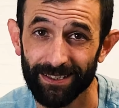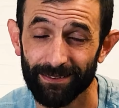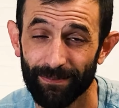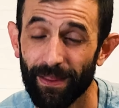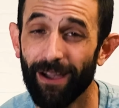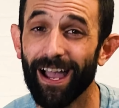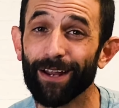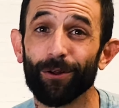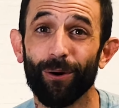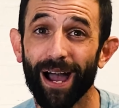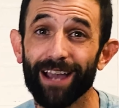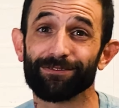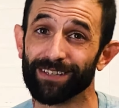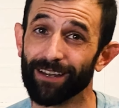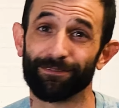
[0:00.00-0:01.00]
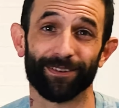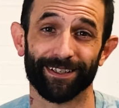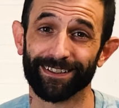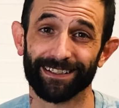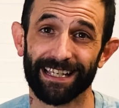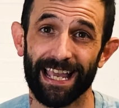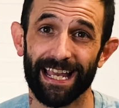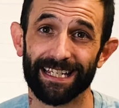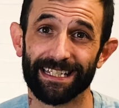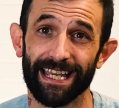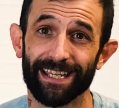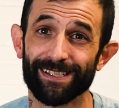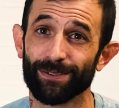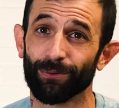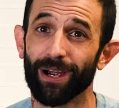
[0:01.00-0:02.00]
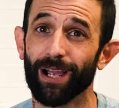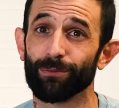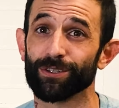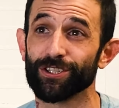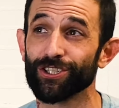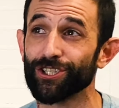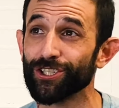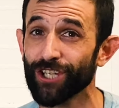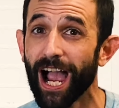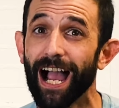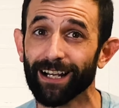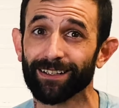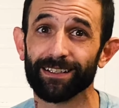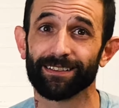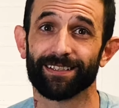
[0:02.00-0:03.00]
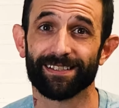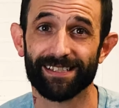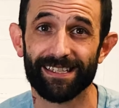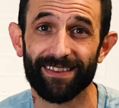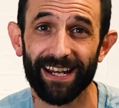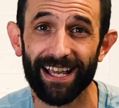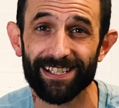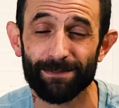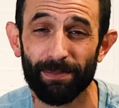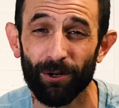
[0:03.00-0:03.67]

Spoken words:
Now, I know I've definitely had days where I was shocked to see that I'd spent